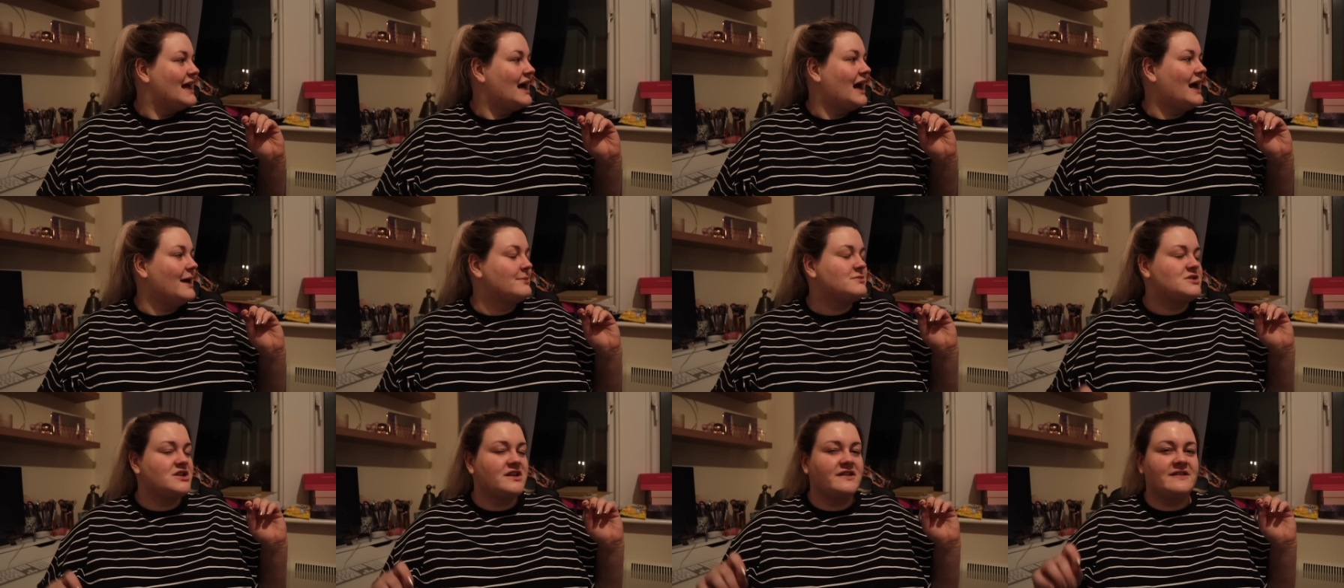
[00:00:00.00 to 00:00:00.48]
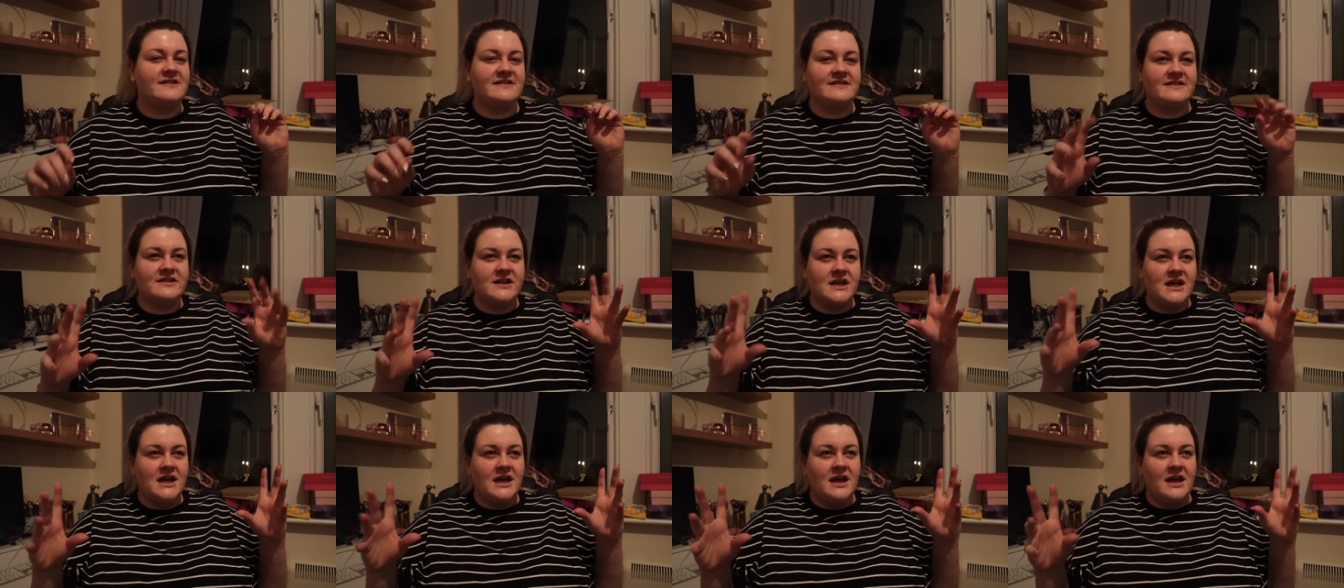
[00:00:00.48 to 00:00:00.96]
I'm
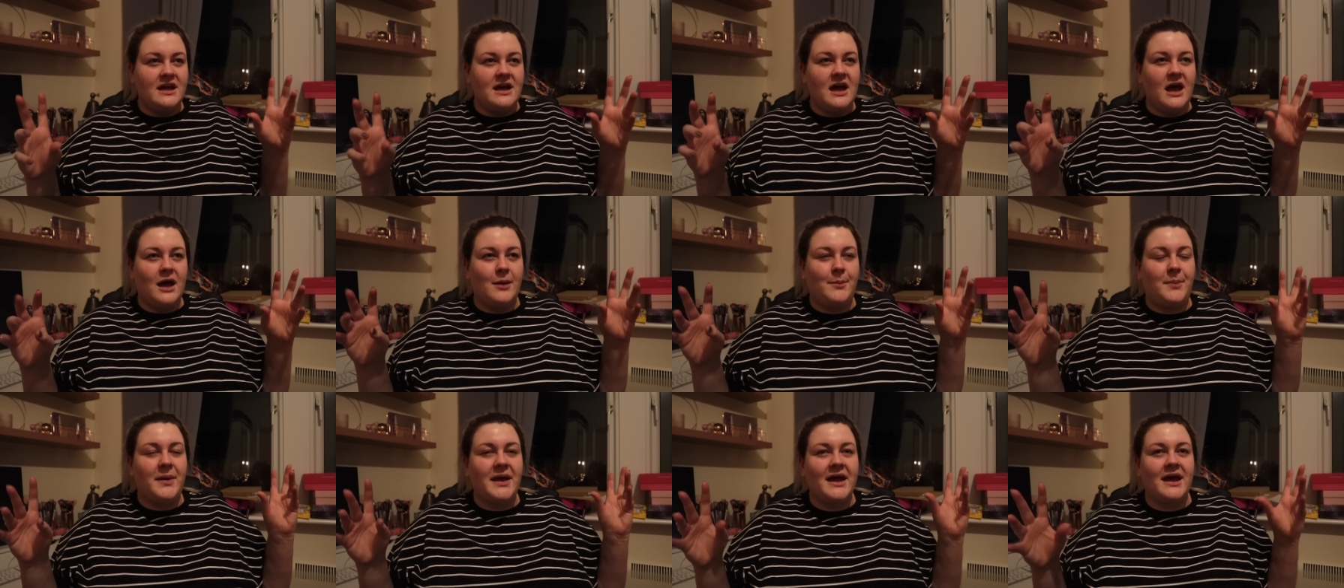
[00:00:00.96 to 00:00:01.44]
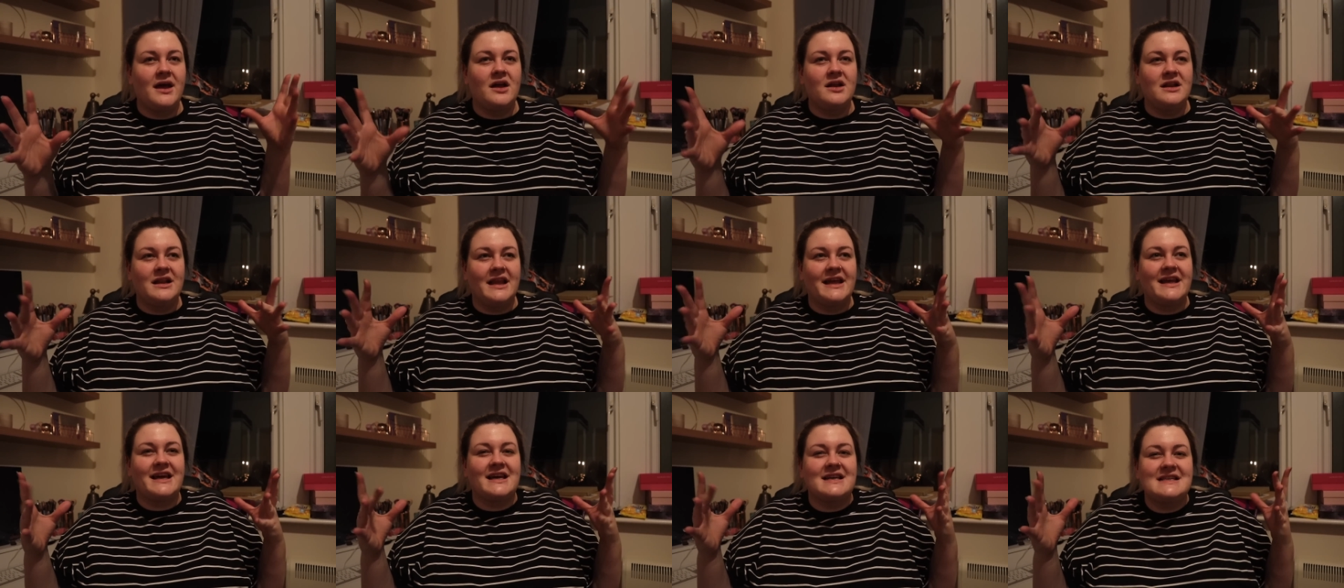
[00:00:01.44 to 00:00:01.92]
just a bit
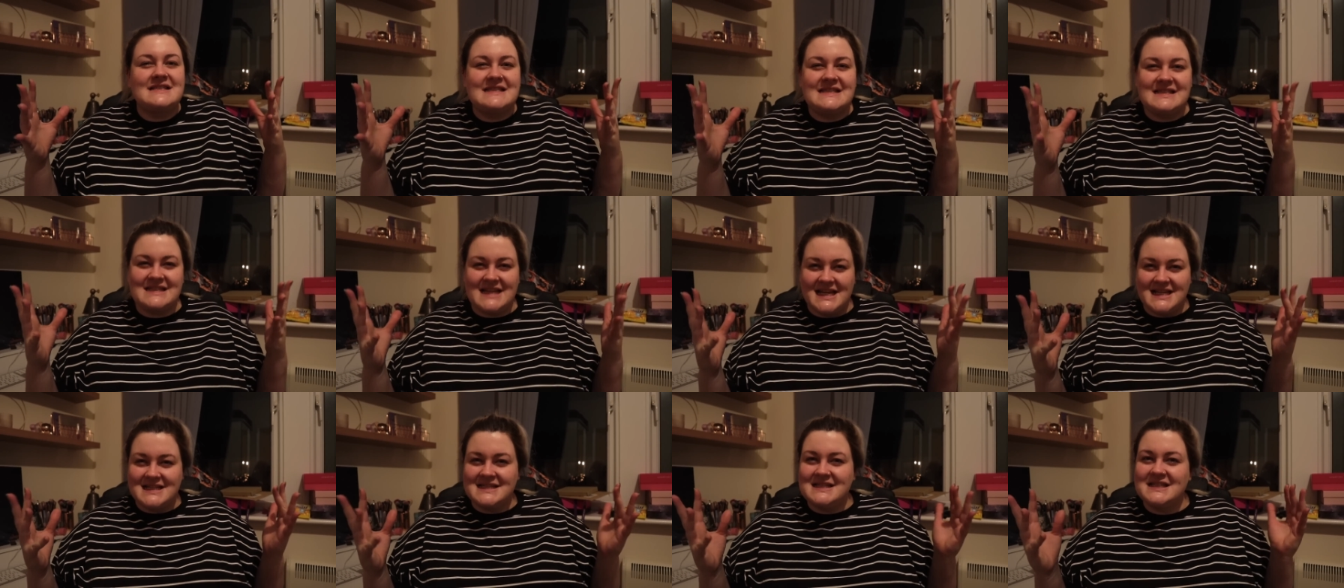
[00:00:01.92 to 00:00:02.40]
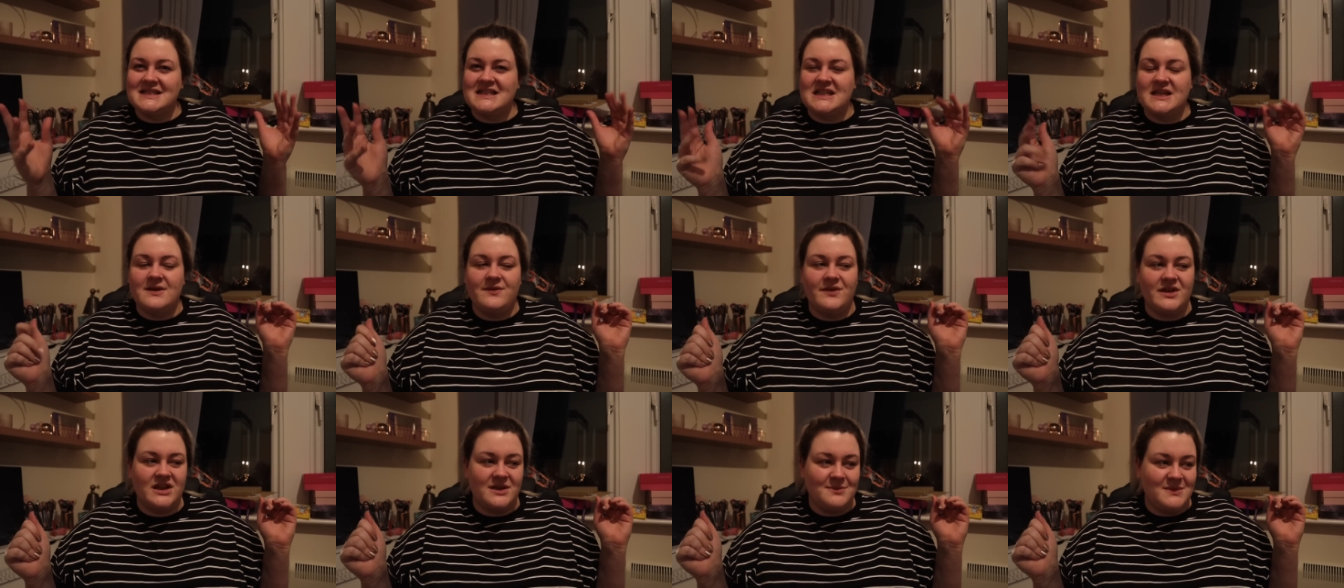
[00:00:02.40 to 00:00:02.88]
like
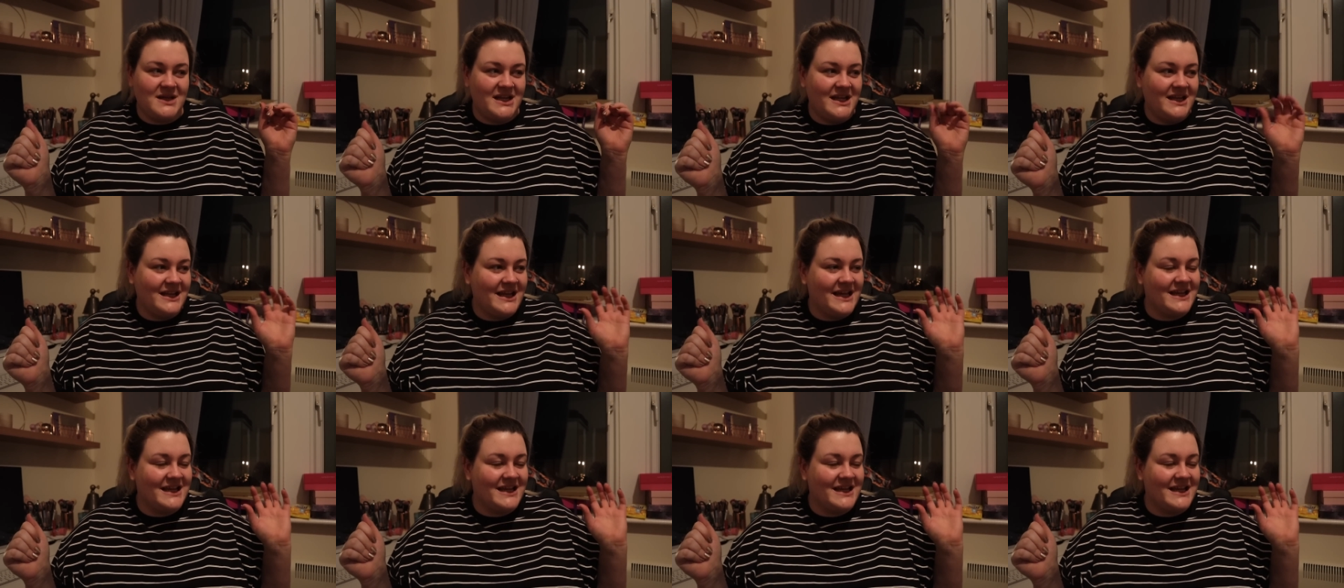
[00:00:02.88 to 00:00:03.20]
sensitive at the minute.